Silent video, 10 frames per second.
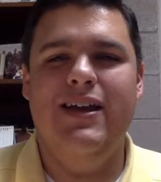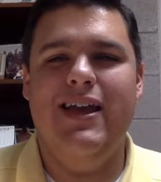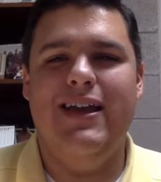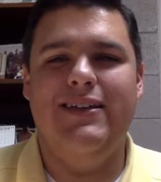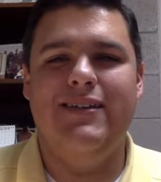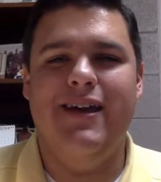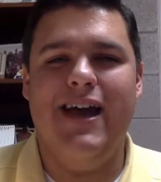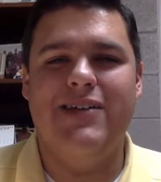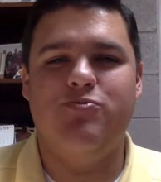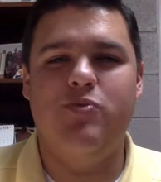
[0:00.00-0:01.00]
And
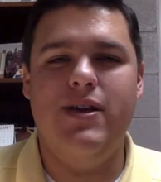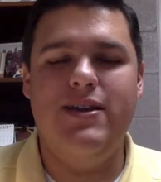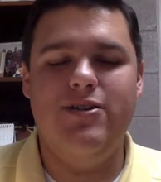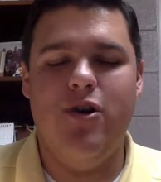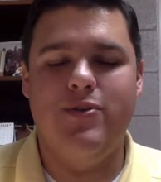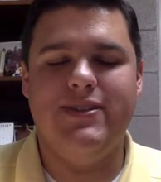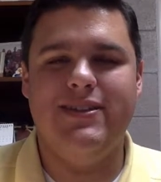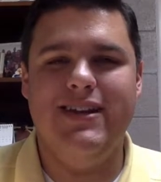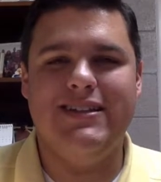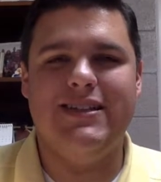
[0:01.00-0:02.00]
as we go into
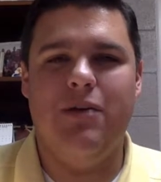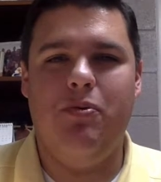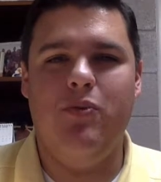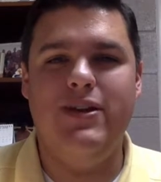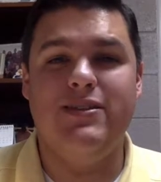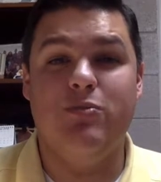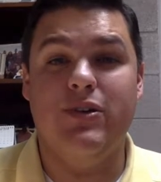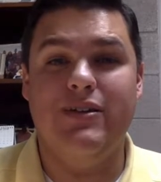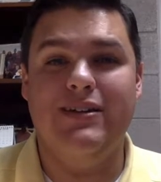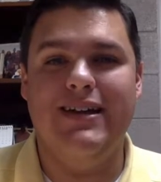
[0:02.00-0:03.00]
the next couple weeks, and
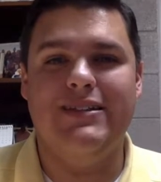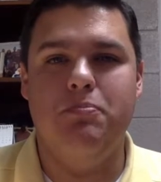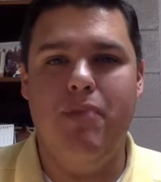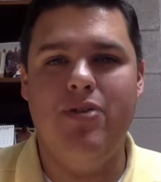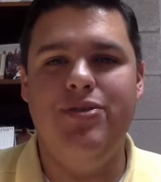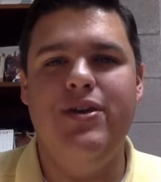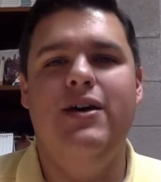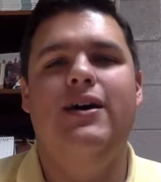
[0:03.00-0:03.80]
really the next month,